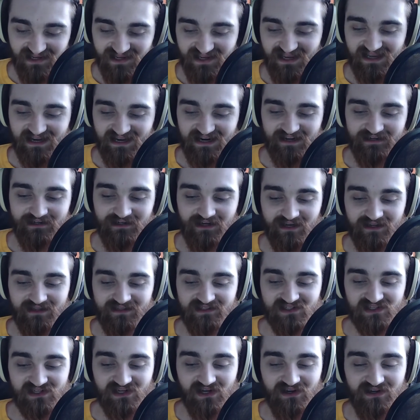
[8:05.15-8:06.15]
And I'm
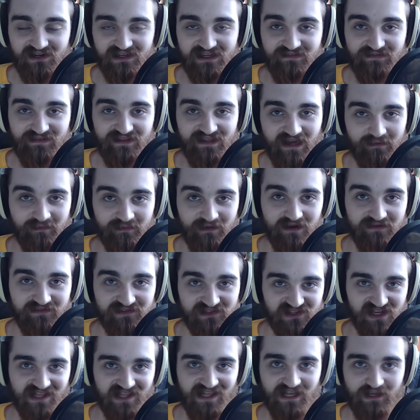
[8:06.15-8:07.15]
not
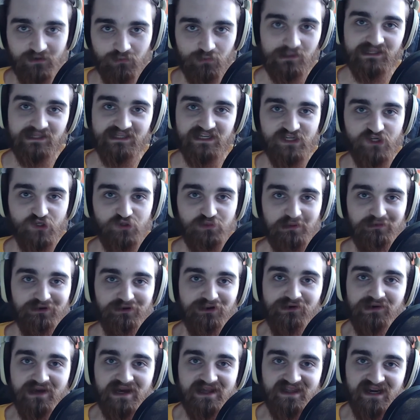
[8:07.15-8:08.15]
even saying, like, religious people
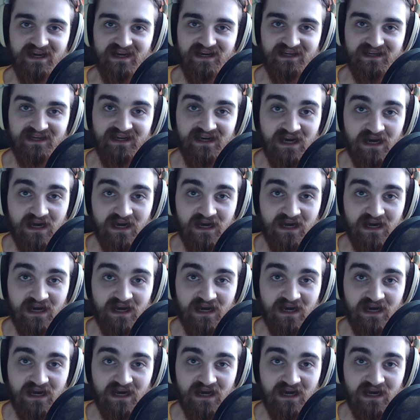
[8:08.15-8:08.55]
don't get that.